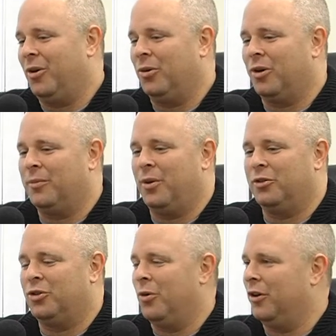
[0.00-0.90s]
hold our
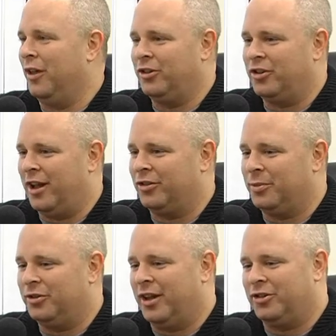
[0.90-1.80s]
opponents to one or less shots
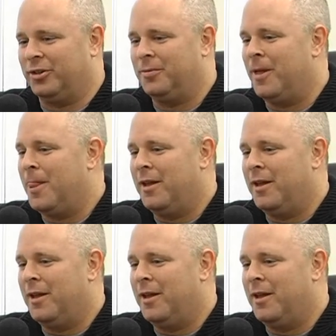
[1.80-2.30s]
of possession.